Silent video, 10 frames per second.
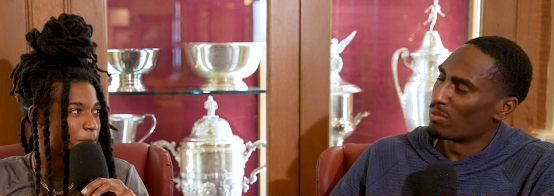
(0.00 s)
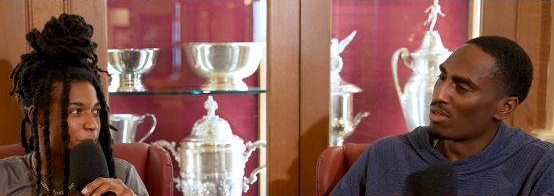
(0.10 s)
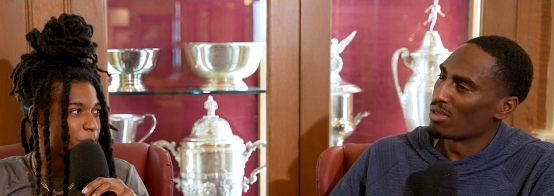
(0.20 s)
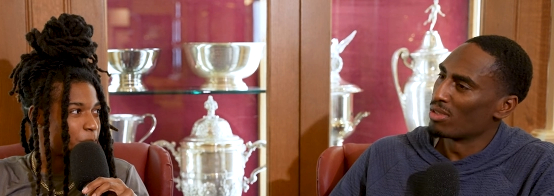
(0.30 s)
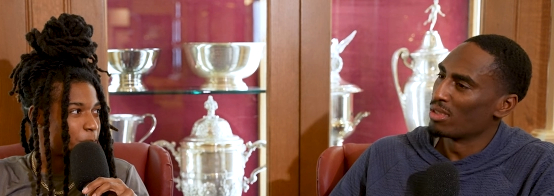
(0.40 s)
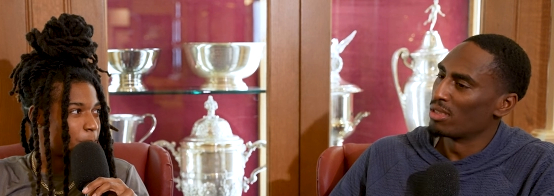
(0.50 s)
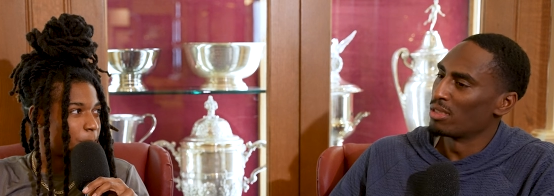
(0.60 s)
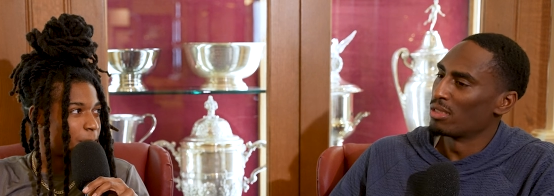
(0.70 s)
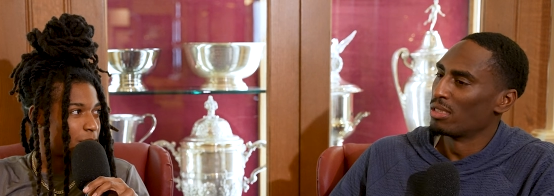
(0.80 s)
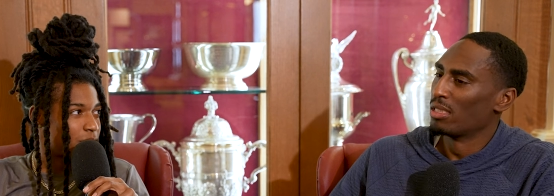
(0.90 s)

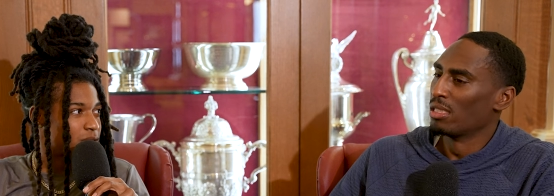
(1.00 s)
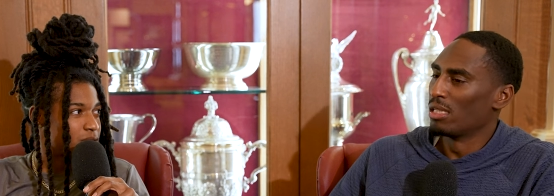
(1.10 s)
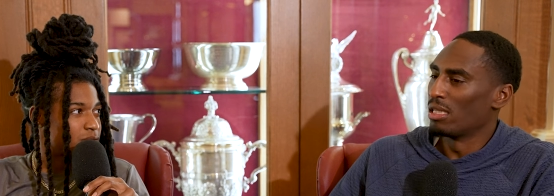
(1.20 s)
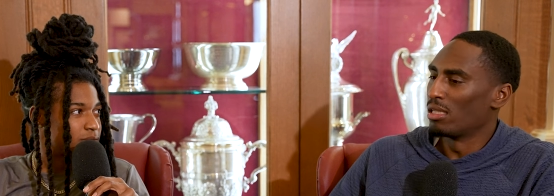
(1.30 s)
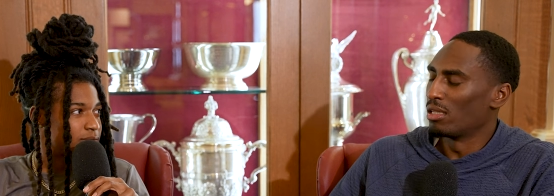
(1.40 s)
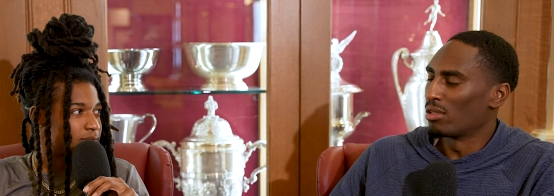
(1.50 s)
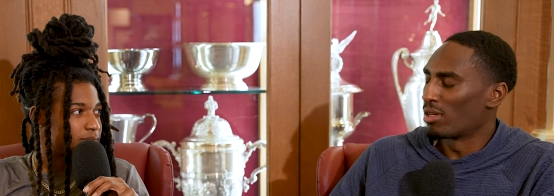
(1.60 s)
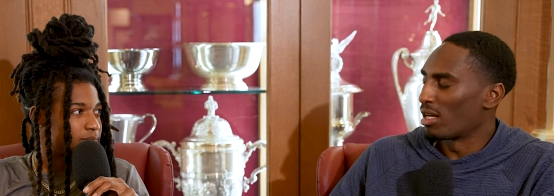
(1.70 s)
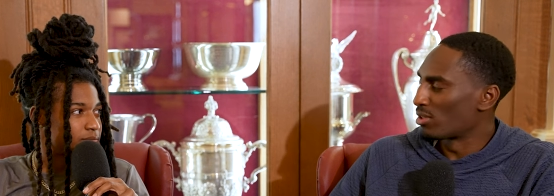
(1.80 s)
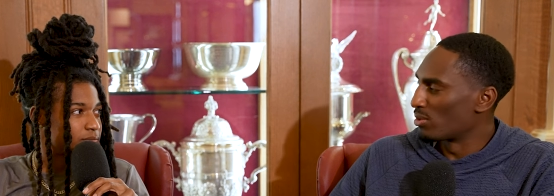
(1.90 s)
Speaker 1: motherhood and
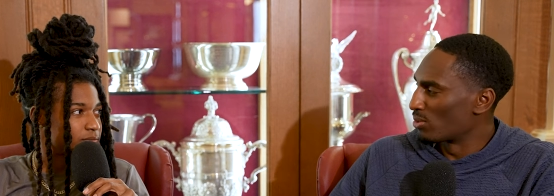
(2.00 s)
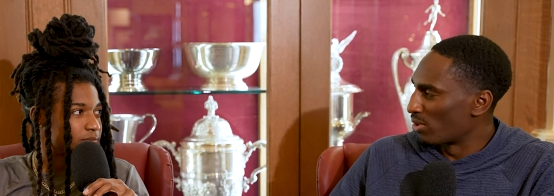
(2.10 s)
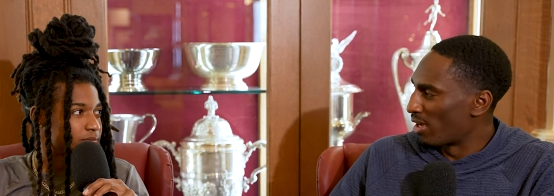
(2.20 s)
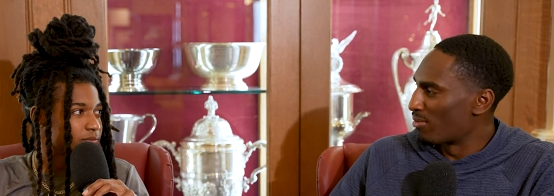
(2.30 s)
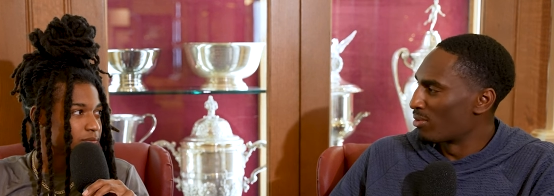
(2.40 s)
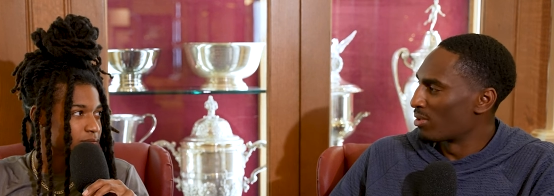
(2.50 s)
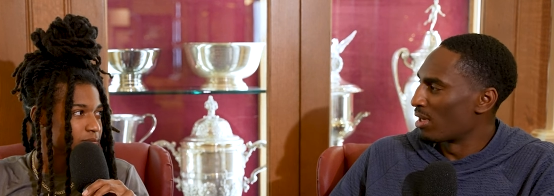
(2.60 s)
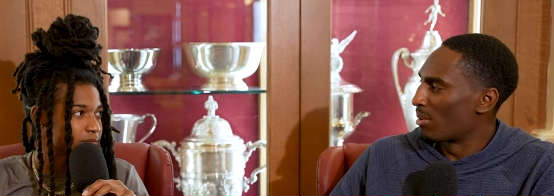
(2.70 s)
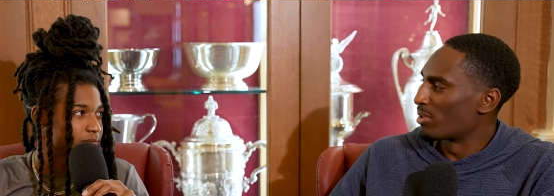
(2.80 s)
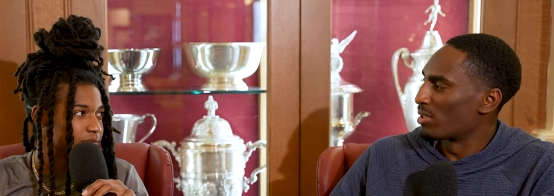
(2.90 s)
international travel and
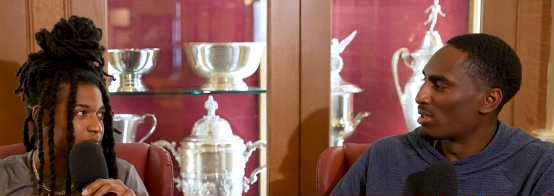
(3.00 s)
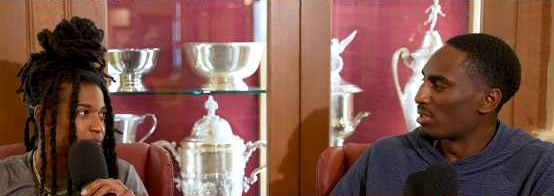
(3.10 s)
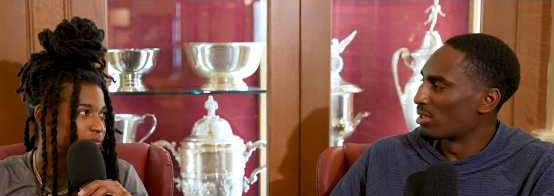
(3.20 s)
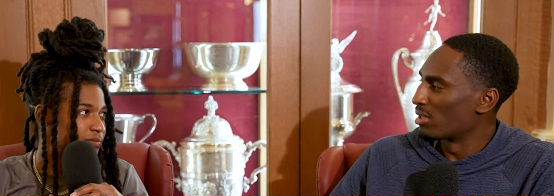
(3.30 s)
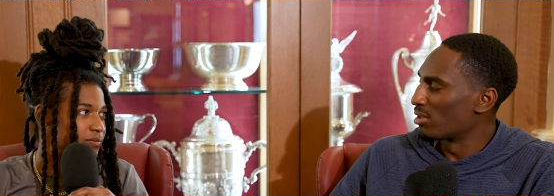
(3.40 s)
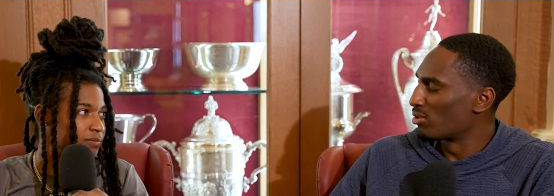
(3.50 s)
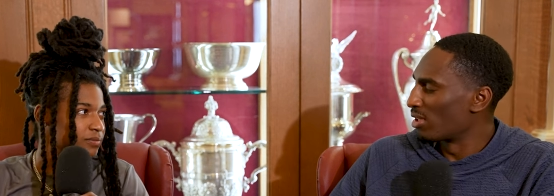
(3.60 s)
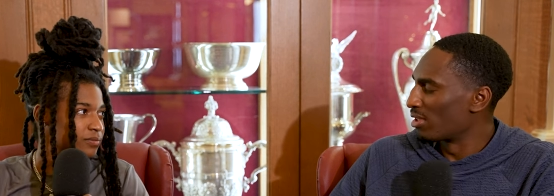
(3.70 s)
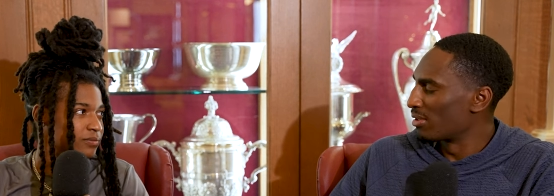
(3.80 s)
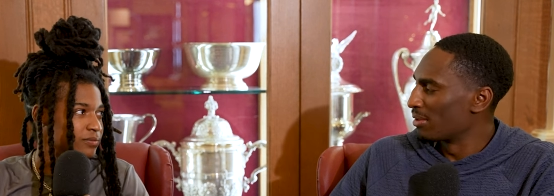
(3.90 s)
Speaker 2: competition mm-hmm. and
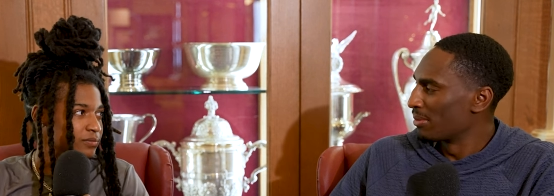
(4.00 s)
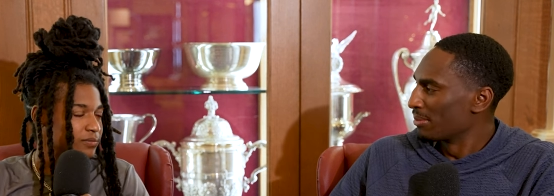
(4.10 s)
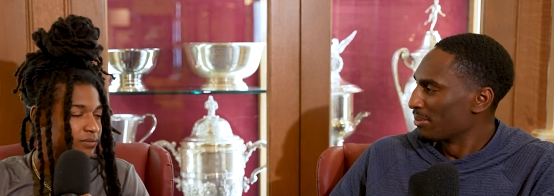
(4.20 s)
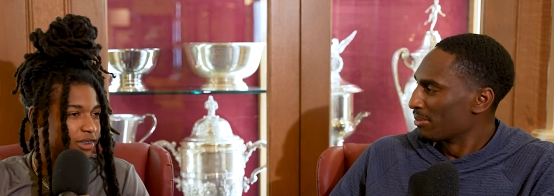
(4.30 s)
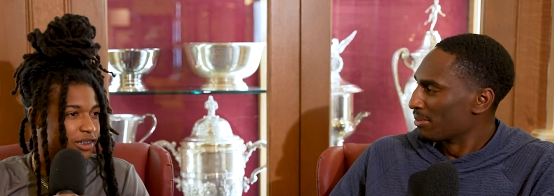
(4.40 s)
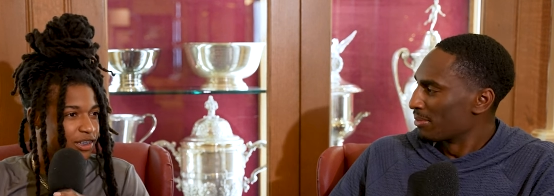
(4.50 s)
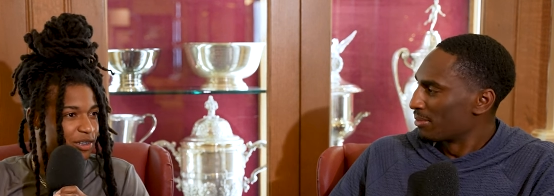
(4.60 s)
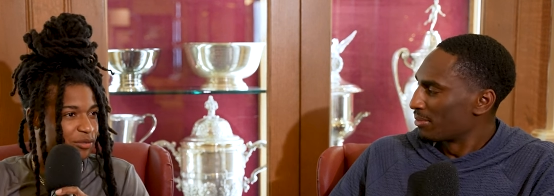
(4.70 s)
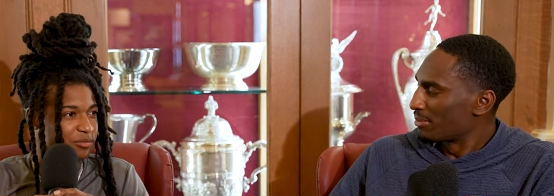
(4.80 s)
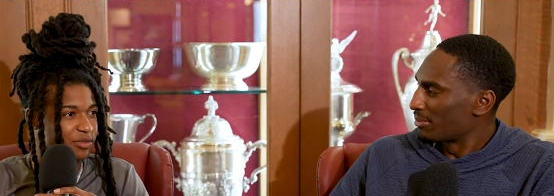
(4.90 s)
training?
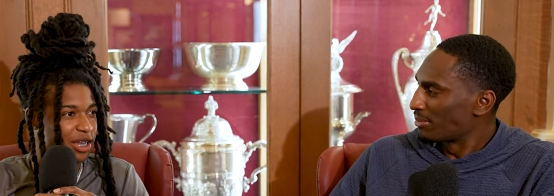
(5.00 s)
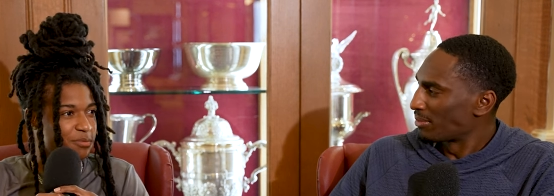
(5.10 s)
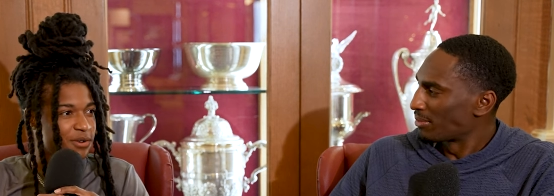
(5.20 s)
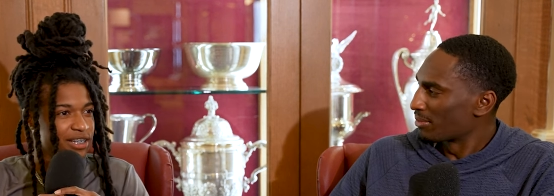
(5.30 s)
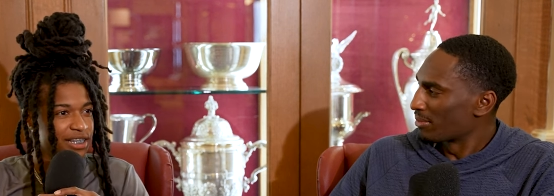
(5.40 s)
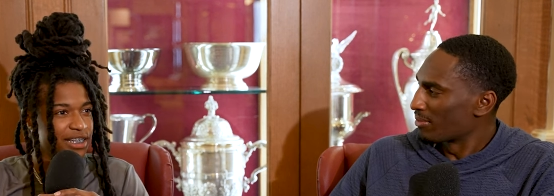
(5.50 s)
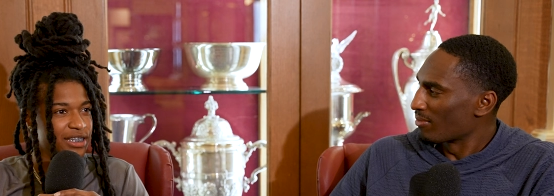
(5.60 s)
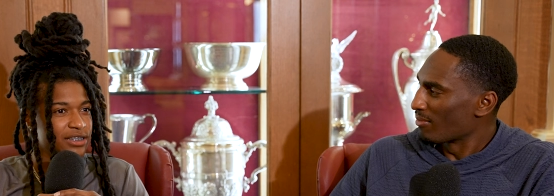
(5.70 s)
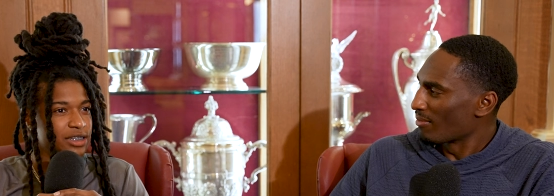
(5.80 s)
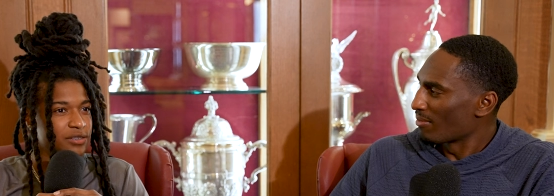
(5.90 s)
Um, that part, it
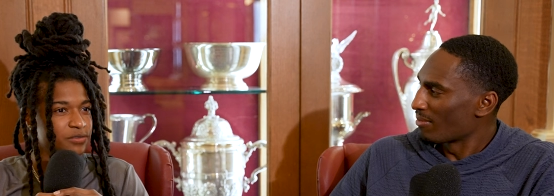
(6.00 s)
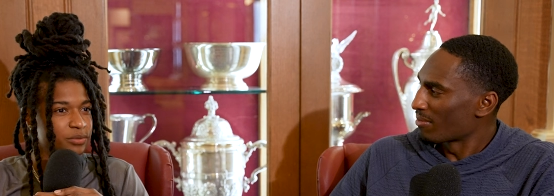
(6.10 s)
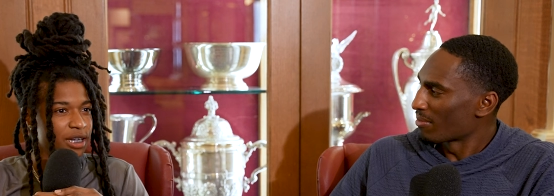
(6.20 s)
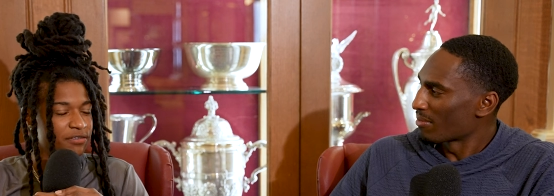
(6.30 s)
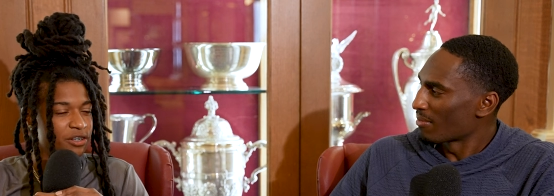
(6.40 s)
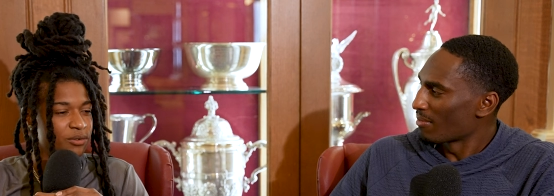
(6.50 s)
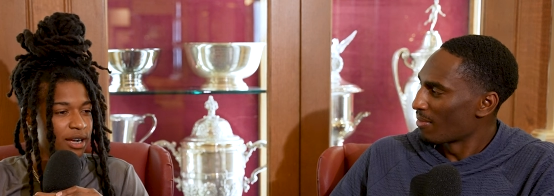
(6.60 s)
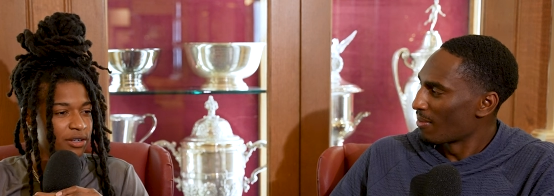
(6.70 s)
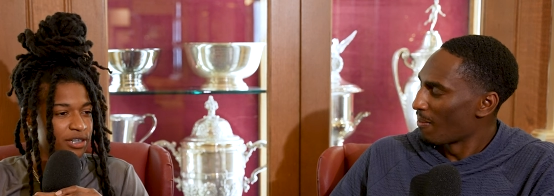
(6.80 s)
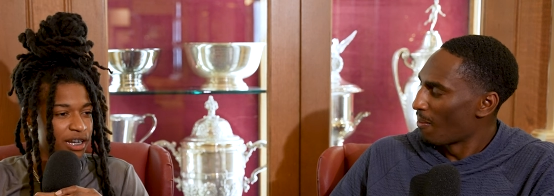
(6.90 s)
get tough, but after a
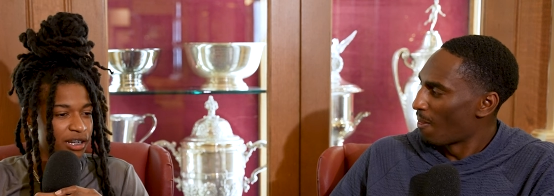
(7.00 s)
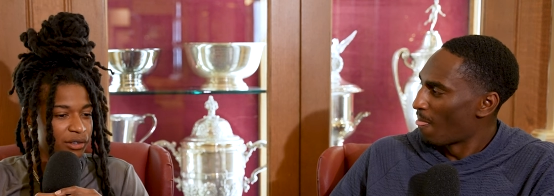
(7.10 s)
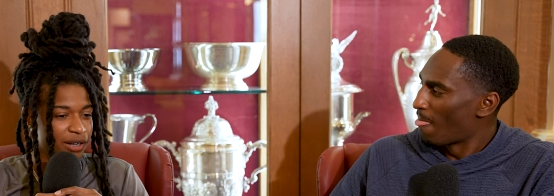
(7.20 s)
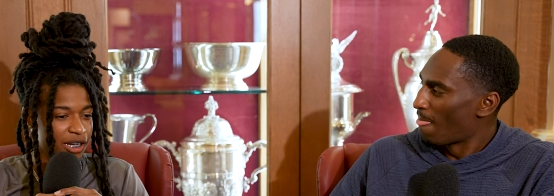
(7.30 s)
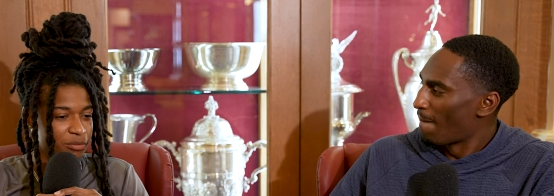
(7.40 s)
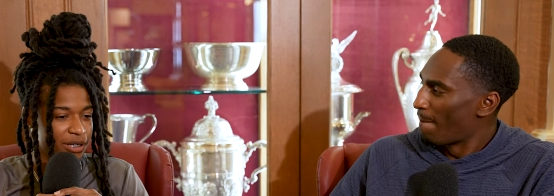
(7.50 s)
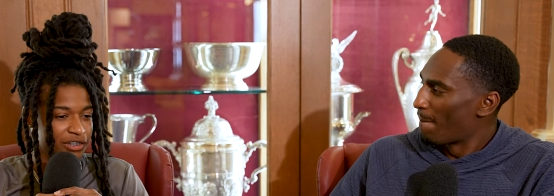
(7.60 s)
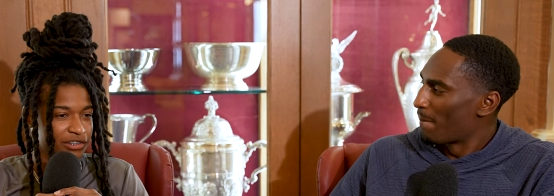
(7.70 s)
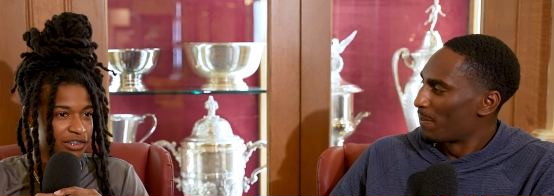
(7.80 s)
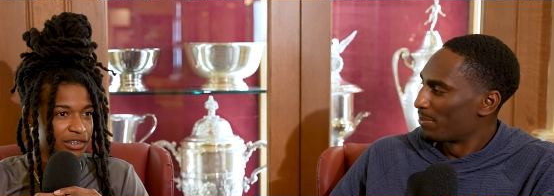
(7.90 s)
while, you kind of learn how to
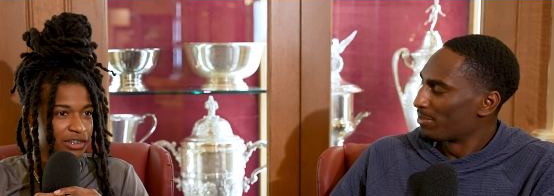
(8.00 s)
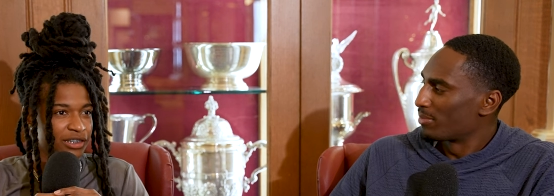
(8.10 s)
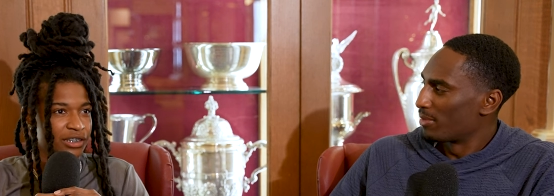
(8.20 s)
manage it.